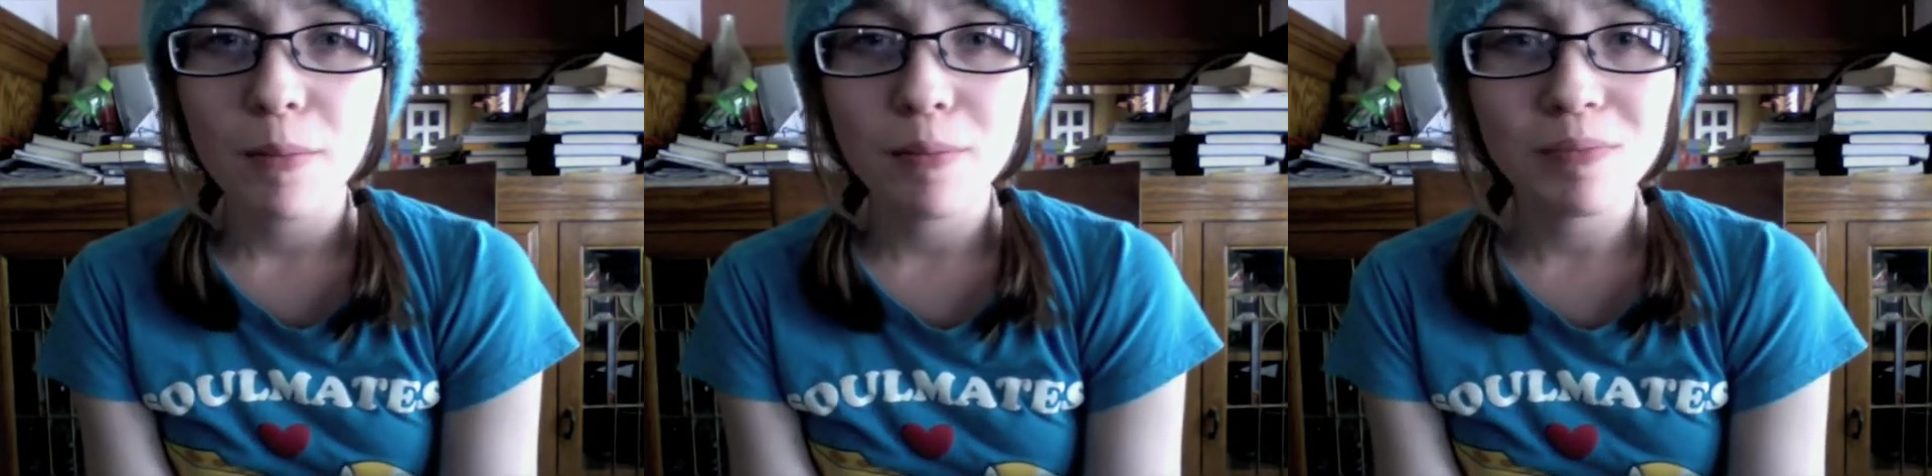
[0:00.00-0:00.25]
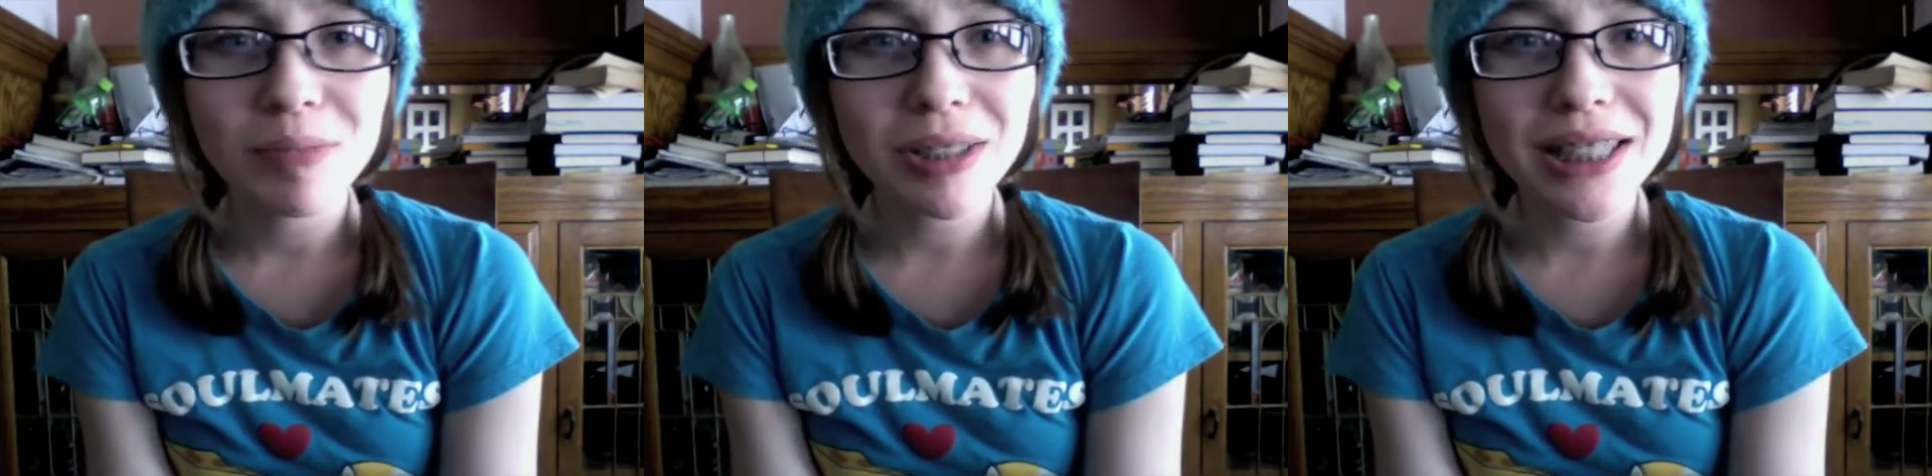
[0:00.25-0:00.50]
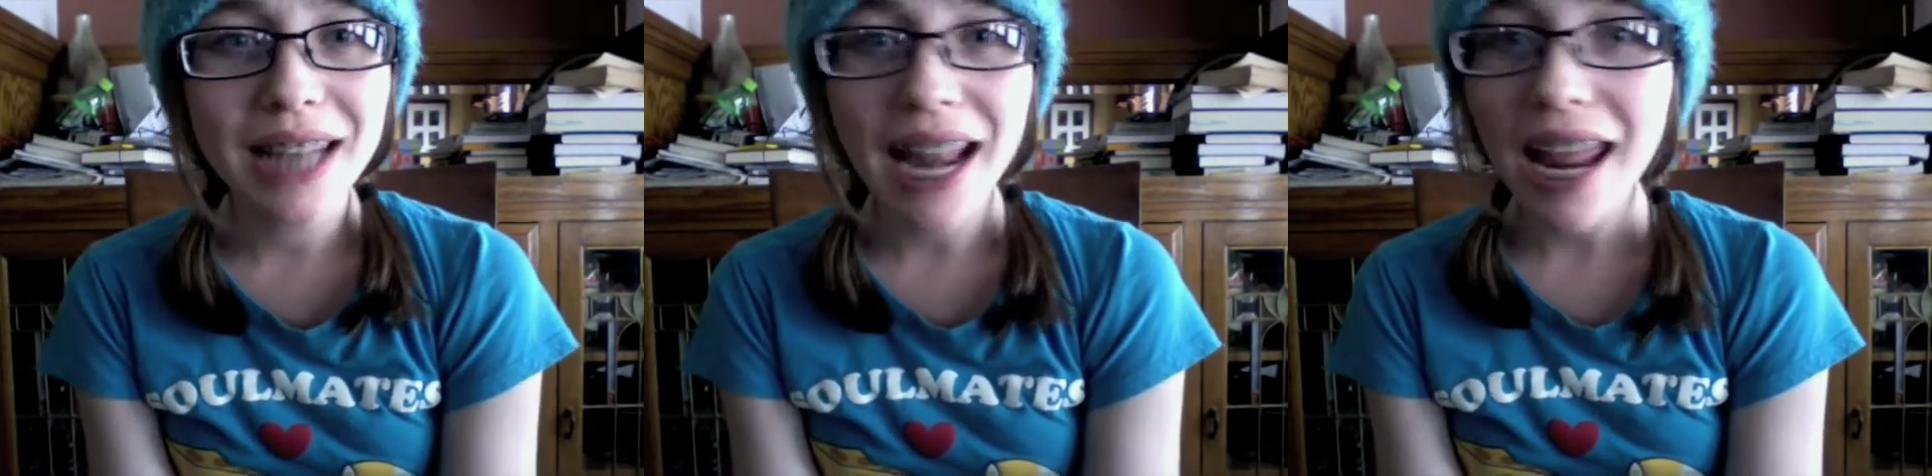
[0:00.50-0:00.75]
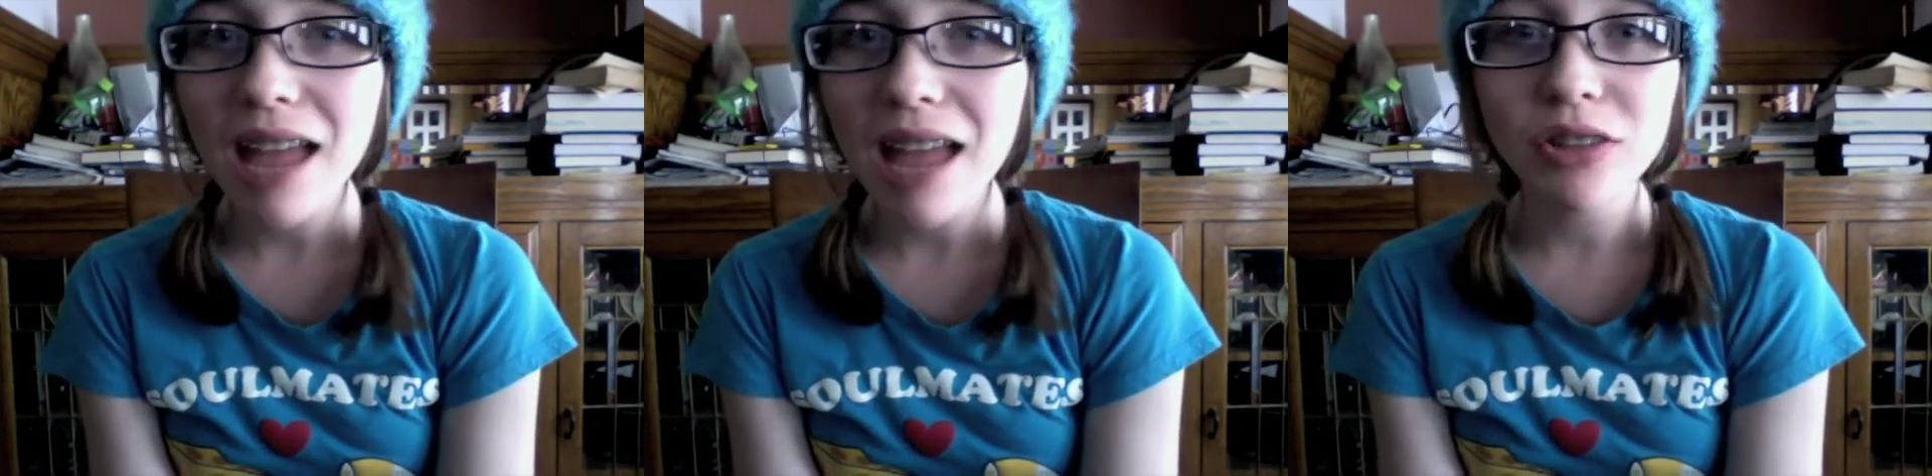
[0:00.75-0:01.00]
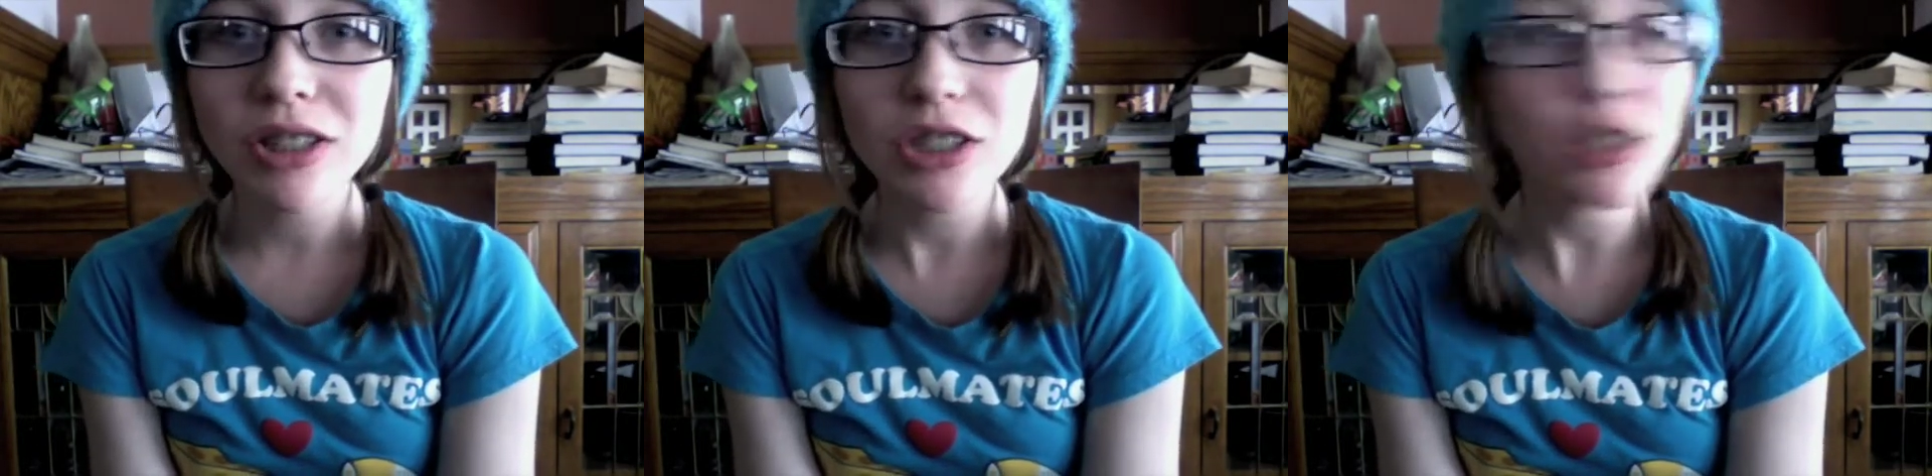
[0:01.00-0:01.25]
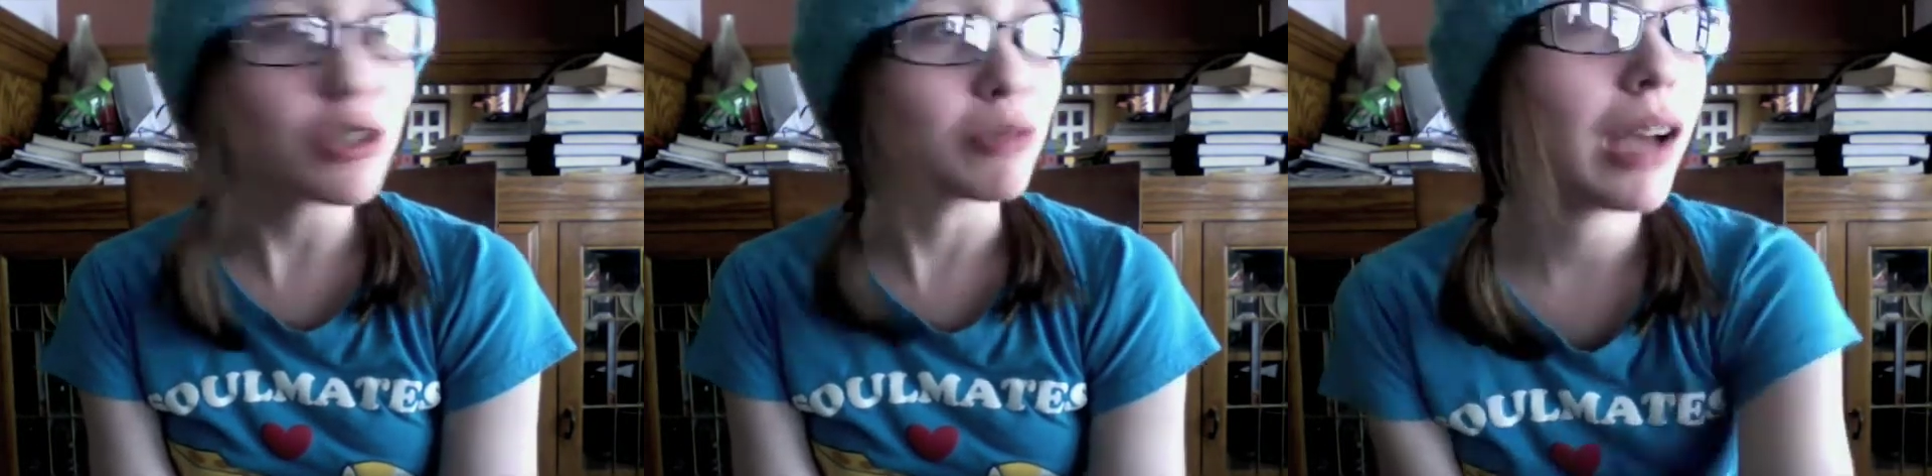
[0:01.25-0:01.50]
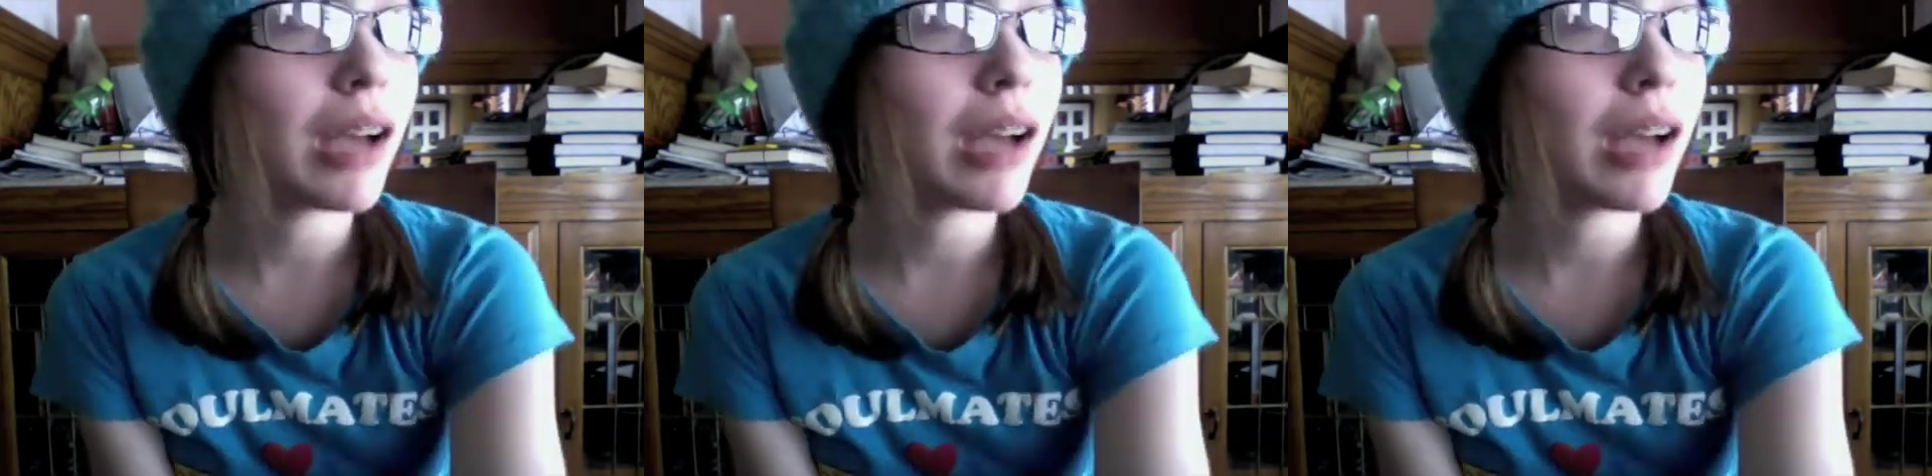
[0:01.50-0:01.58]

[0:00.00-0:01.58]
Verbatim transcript: But today I have nothing to do.